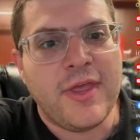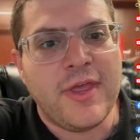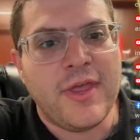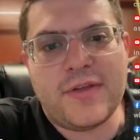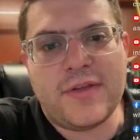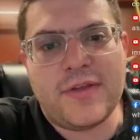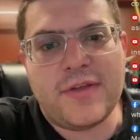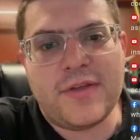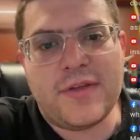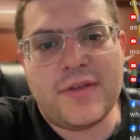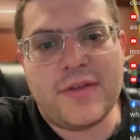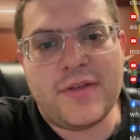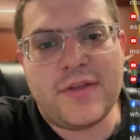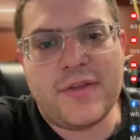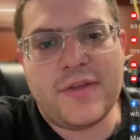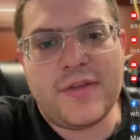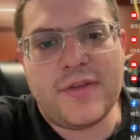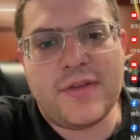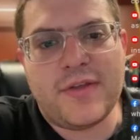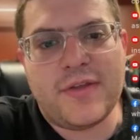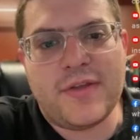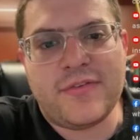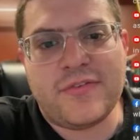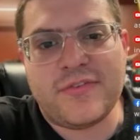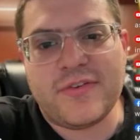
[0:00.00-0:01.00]
So for the
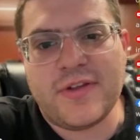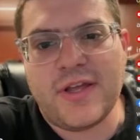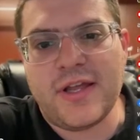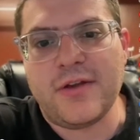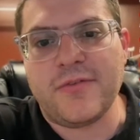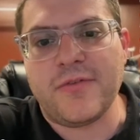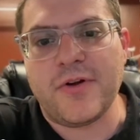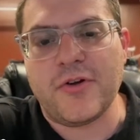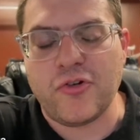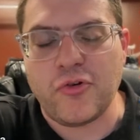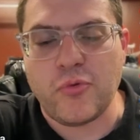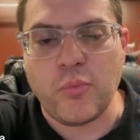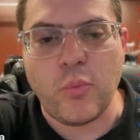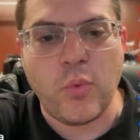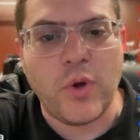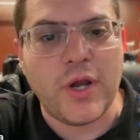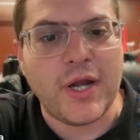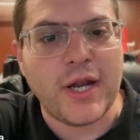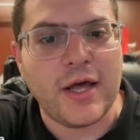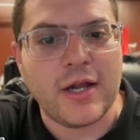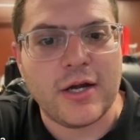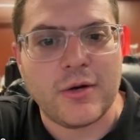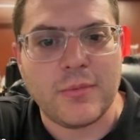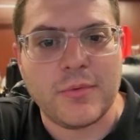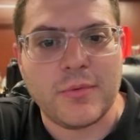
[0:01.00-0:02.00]
U.S. site, Richard
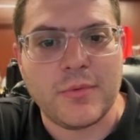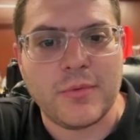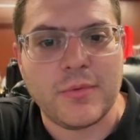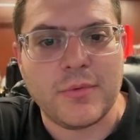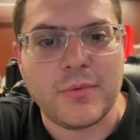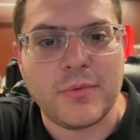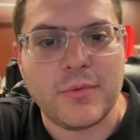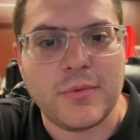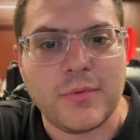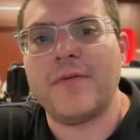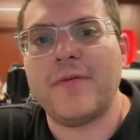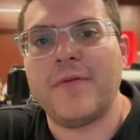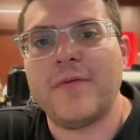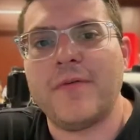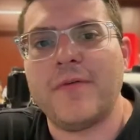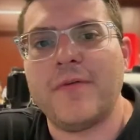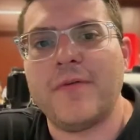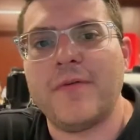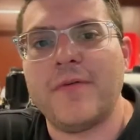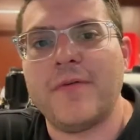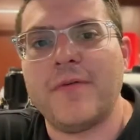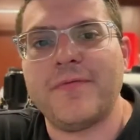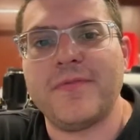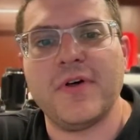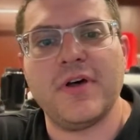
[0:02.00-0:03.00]
100 will take $100
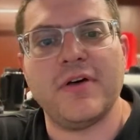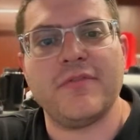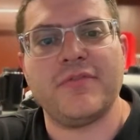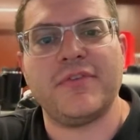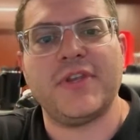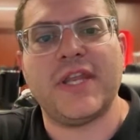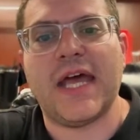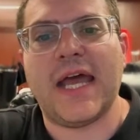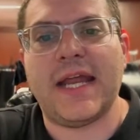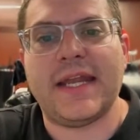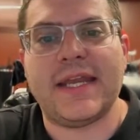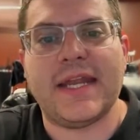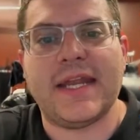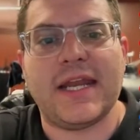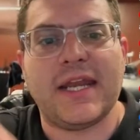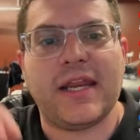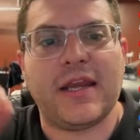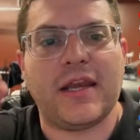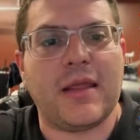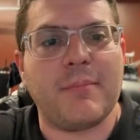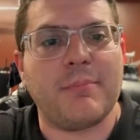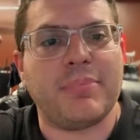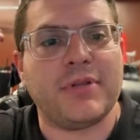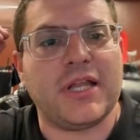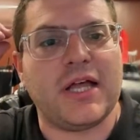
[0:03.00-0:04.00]
off of
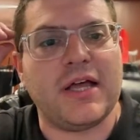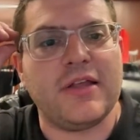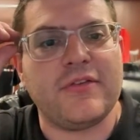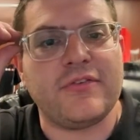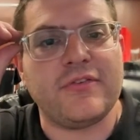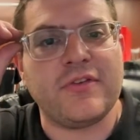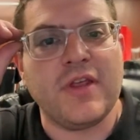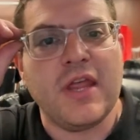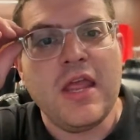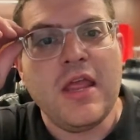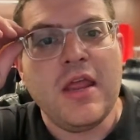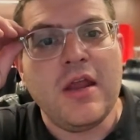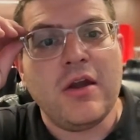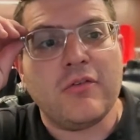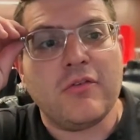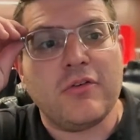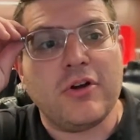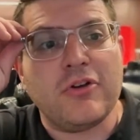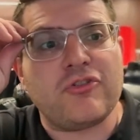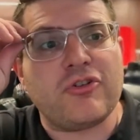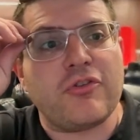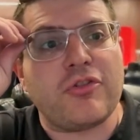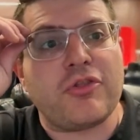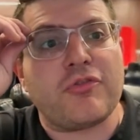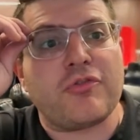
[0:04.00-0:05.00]
$9.99 plus.
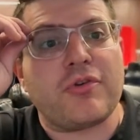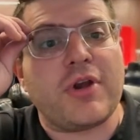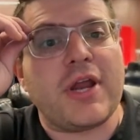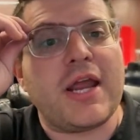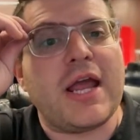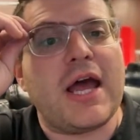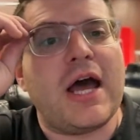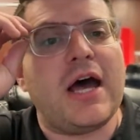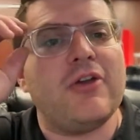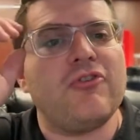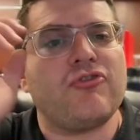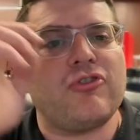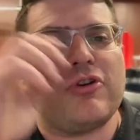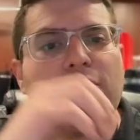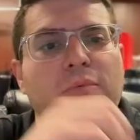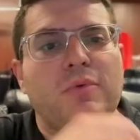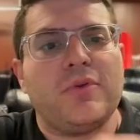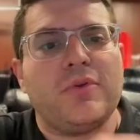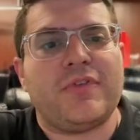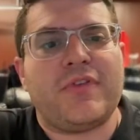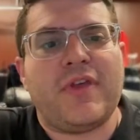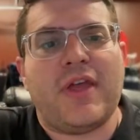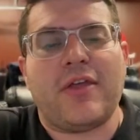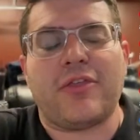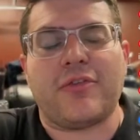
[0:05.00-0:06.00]
Richard 300
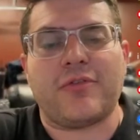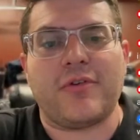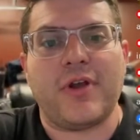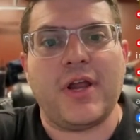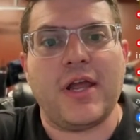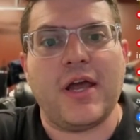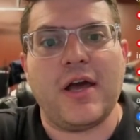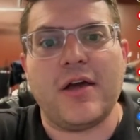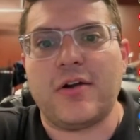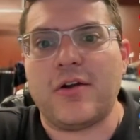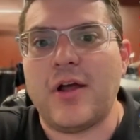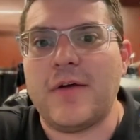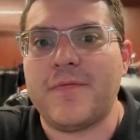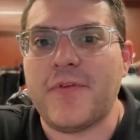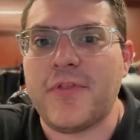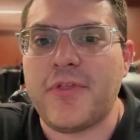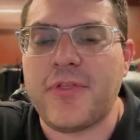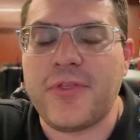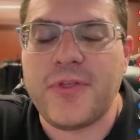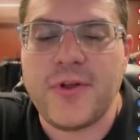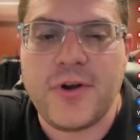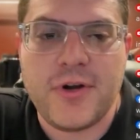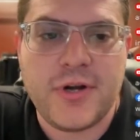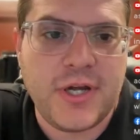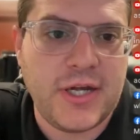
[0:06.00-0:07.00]
will take $300 off of
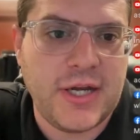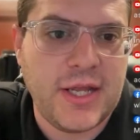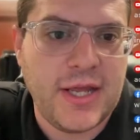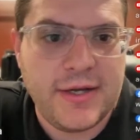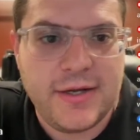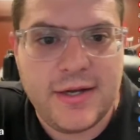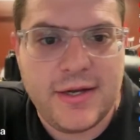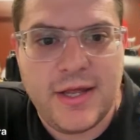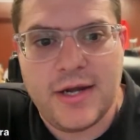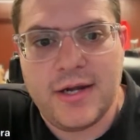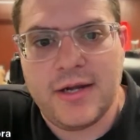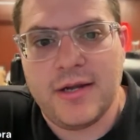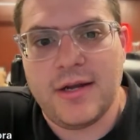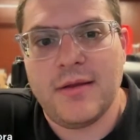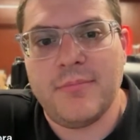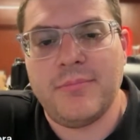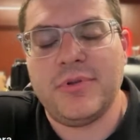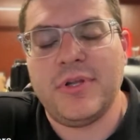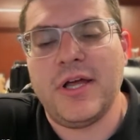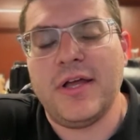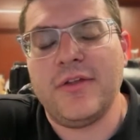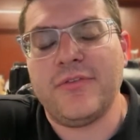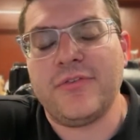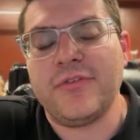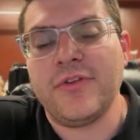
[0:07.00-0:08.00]
$39.99
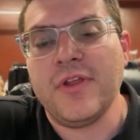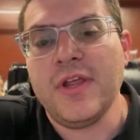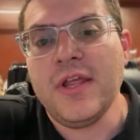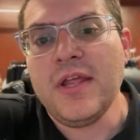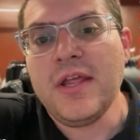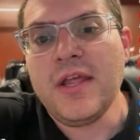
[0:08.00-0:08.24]
plus.